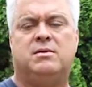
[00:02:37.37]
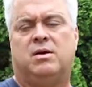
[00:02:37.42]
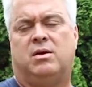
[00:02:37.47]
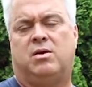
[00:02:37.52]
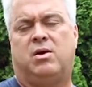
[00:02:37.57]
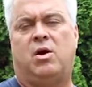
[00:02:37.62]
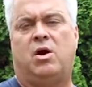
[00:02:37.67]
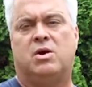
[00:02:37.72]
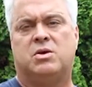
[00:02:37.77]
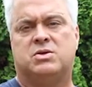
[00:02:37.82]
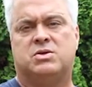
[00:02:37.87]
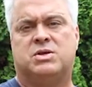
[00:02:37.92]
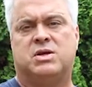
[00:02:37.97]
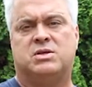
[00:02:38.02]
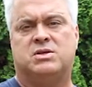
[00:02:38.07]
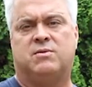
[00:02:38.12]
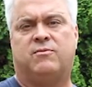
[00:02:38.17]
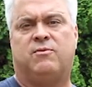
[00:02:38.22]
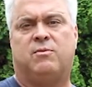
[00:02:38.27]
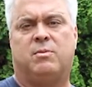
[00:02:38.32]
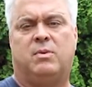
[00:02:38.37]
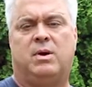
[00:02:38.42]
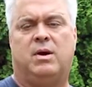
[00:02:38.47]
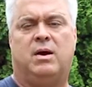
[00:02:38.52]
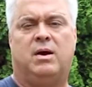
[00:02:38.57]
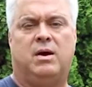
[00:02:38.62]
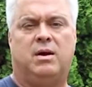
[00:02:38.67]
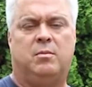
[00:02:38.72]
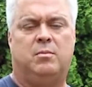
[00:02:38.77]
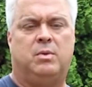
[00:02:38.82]
a car sees them from
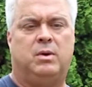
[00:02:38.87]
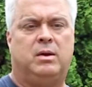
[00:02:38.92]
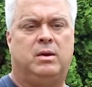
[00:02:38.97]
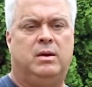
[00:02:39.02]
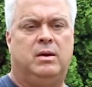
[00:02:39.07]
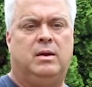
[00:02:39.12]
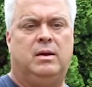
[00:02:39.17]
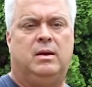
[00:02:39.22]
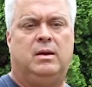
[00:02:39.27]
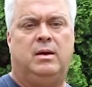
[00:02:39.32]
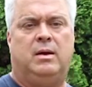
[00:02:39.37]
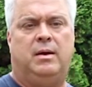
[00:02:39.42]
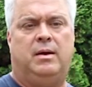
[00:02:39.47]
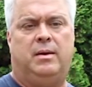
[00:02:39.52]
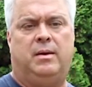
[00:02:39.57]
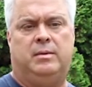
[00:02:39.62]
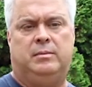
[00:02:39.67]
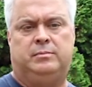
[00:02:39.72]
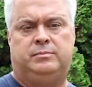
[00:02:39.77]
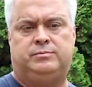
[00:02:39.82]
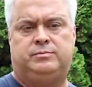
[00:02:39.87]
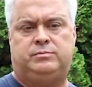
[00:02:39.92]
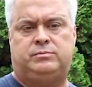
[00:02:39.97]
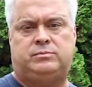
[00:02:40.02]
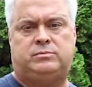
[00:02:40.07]
behind. But um,